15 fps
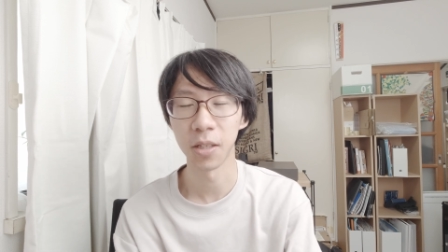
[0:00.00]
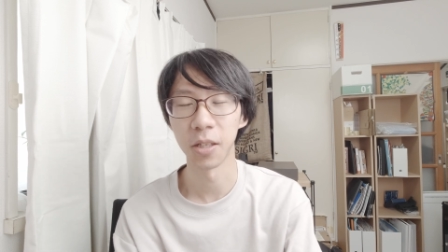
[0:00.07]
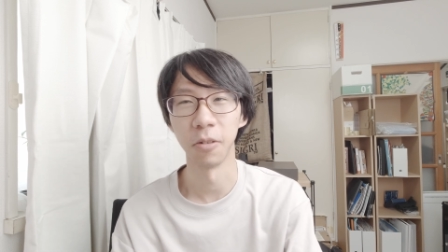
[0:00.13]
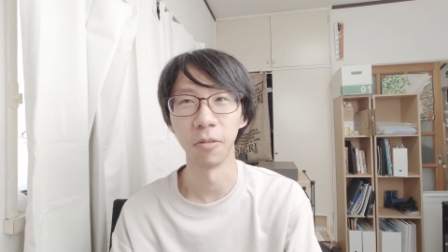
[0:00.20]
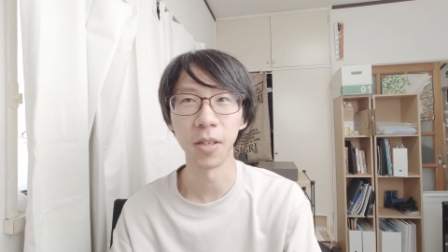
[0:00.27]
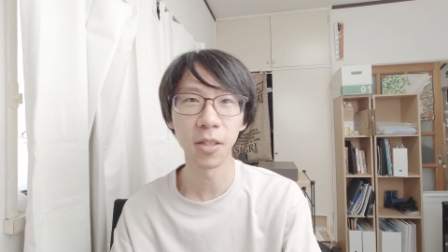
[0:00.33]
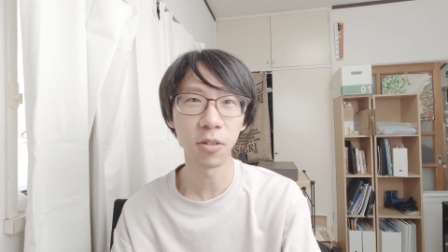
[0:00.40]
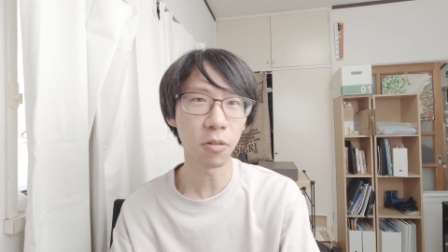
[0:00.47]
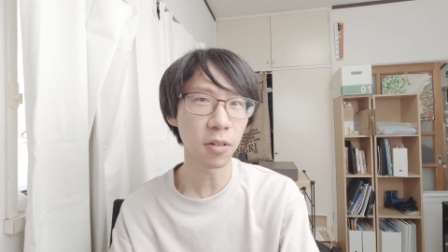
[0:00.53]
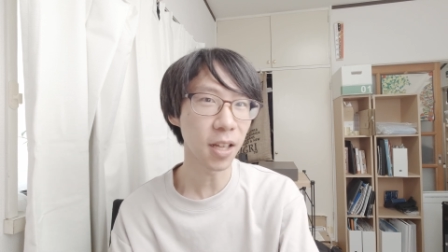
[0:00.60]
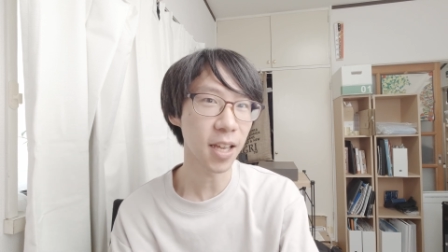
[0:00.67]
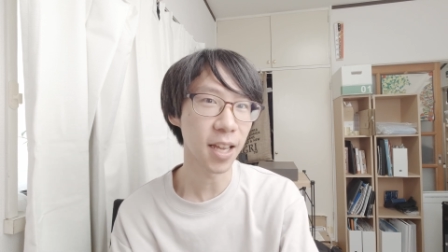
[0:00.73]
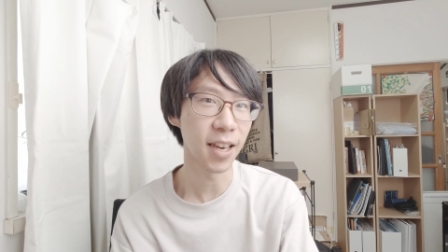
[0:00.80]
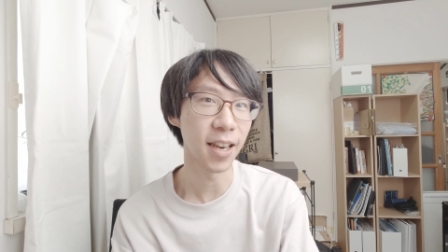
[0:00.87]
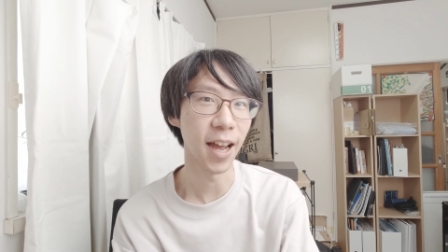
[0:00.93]
So it's sort of
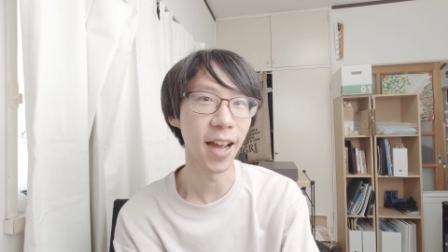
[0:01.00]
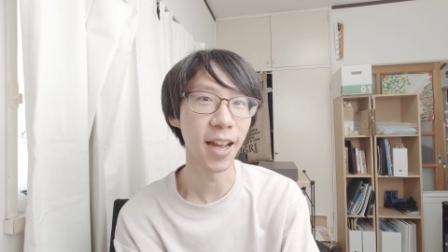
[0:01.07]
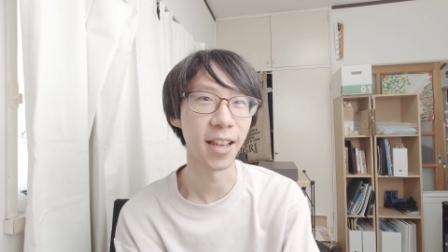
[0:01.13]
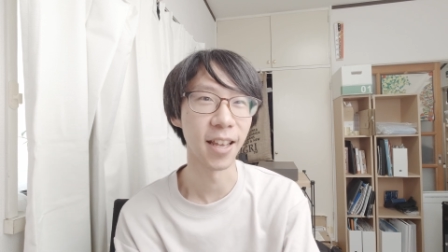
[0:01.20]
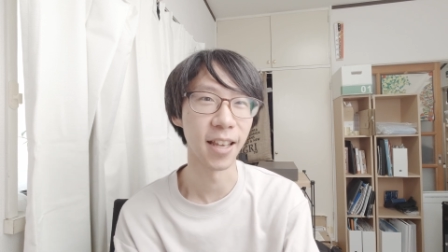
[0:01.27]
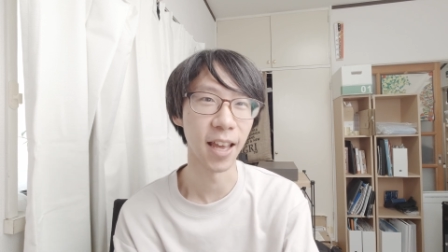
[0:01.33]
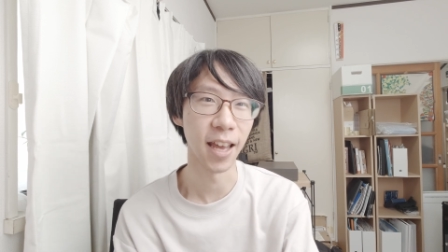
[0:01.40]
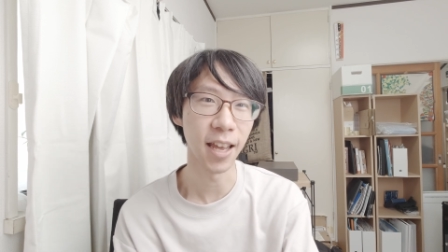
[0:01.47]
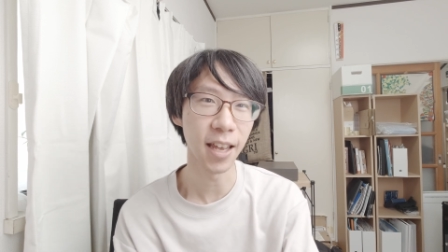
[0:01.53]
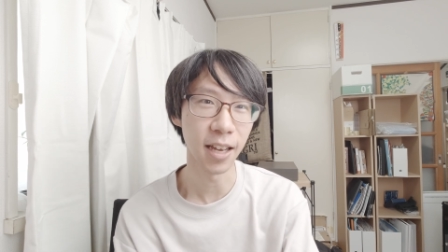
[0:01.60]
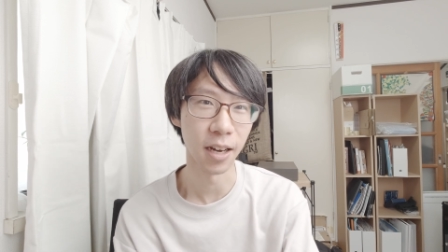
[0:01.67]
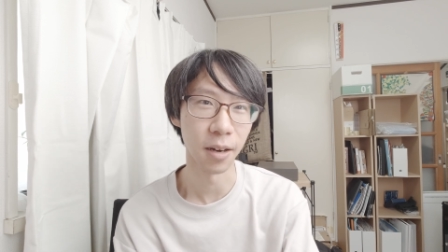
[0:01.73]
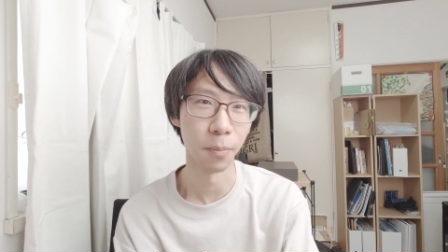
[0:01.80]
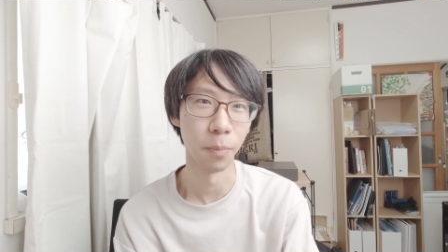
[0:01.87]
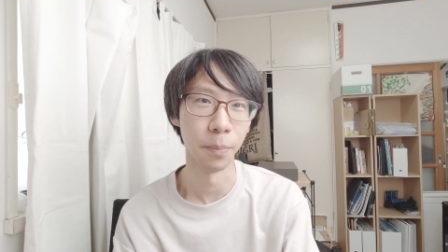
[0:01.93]
like an
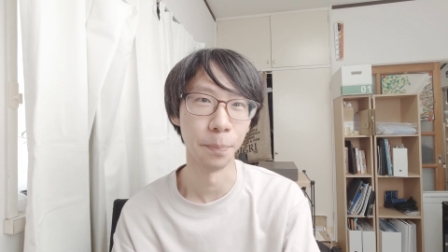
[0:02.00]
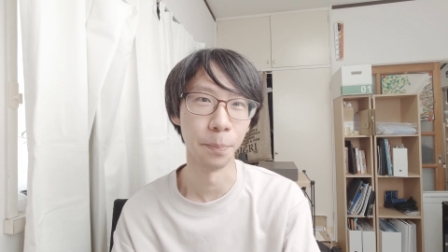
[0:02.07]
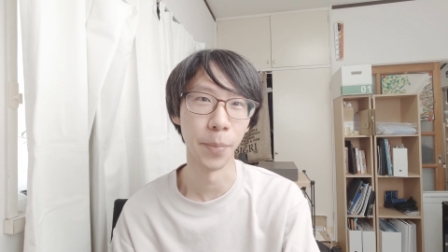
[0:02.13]
Ikea,